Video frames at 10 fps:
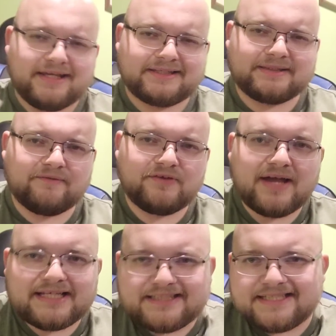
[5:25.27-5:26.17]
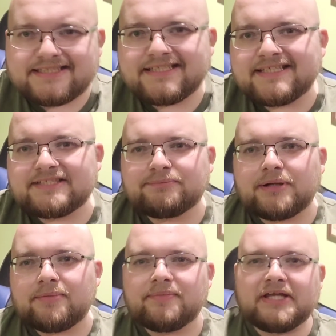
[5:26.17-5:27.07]
Some of you guys listening to this
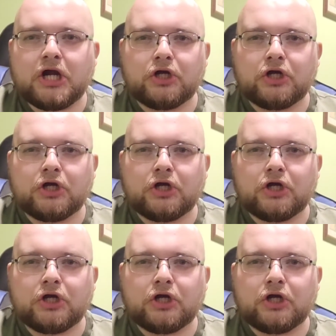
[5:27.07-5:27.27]
probably